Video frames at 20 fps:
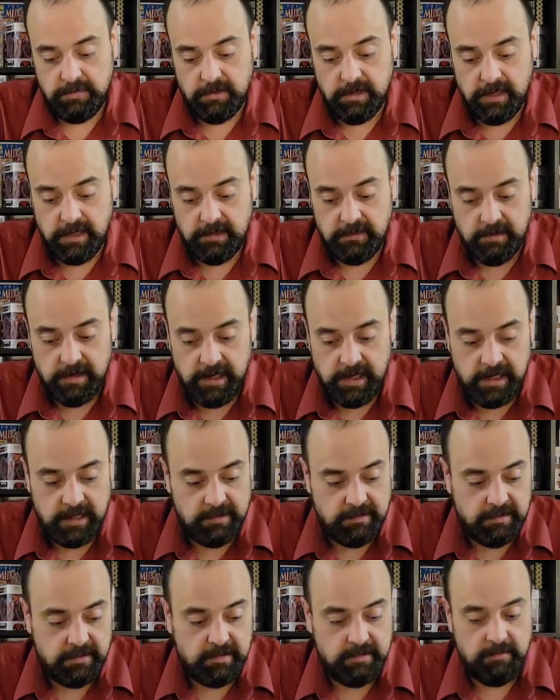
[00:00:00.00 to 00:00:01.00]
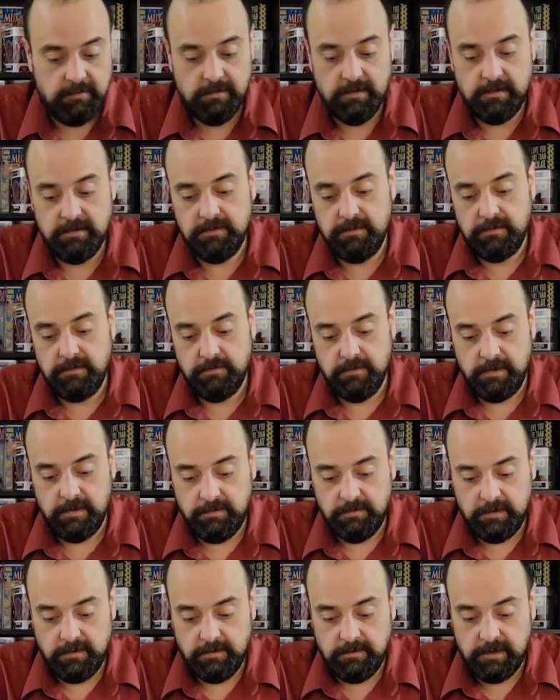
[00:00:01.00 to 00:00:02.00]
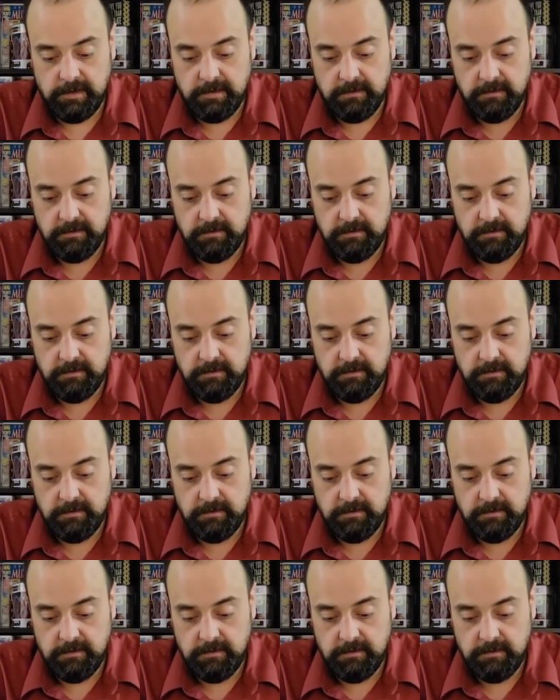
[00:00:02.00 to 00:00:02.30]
high grade, then you are doing really, really well.